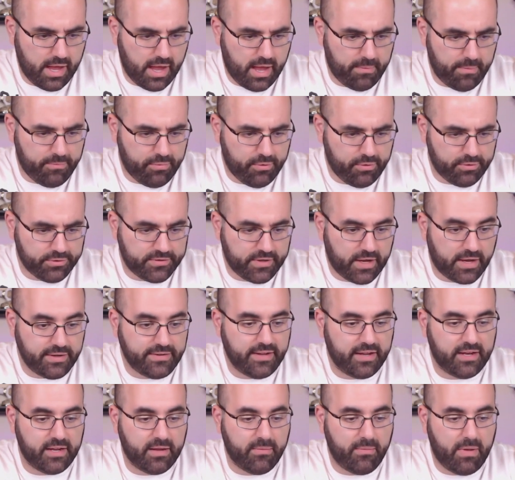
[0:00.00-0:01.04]
Apple
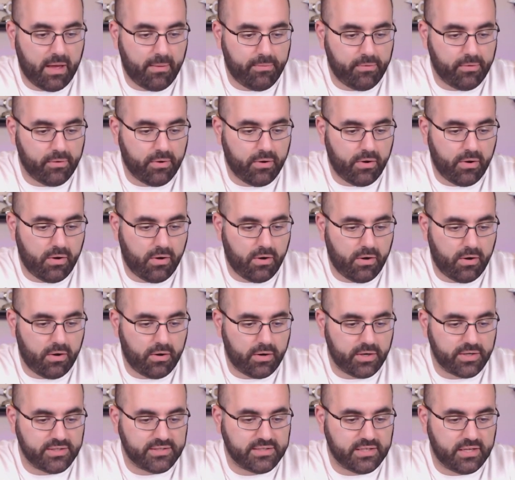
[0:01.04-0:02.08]
titanium Apple
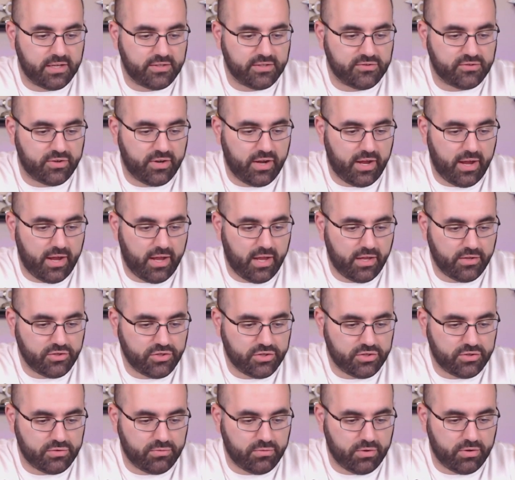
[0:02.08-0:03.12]
card is laser
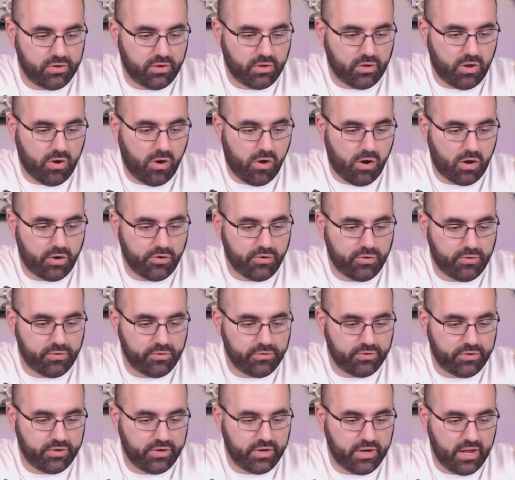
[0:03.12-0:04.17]
etched with card
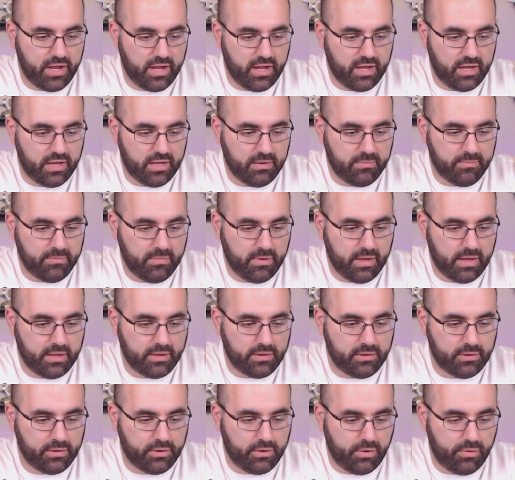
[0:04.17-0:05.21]
holder name
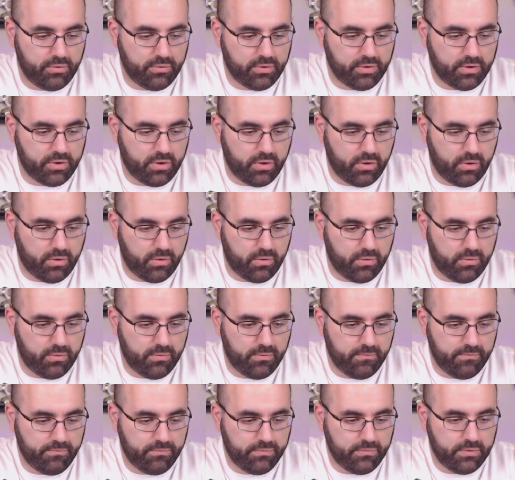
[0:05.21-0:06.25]
and
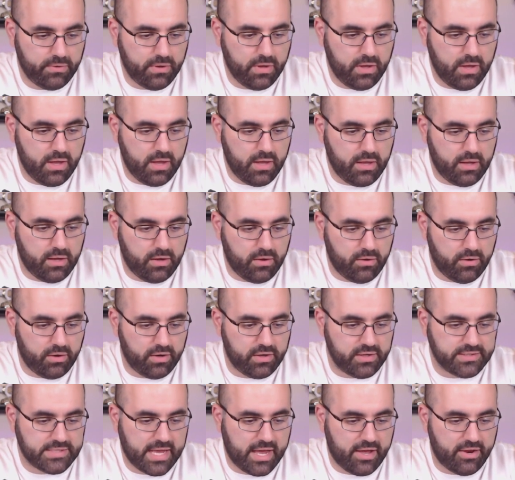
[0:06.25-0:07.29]
logo. Here it
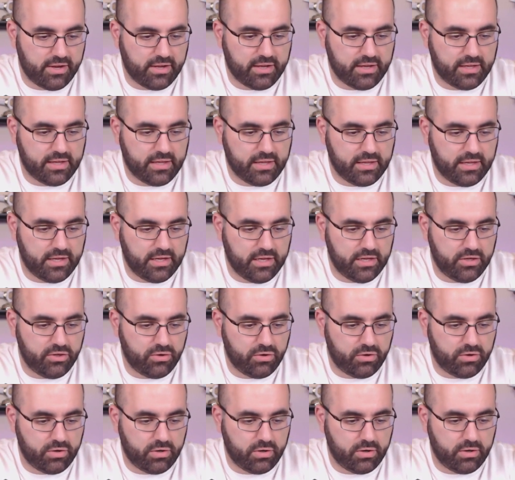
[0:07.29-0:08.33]
is. How to clean
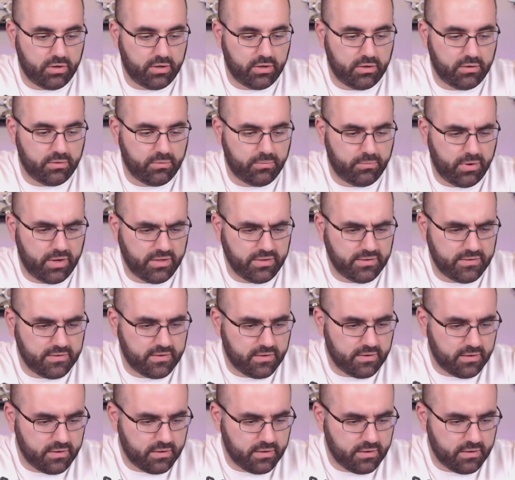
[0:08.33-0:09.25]
your what?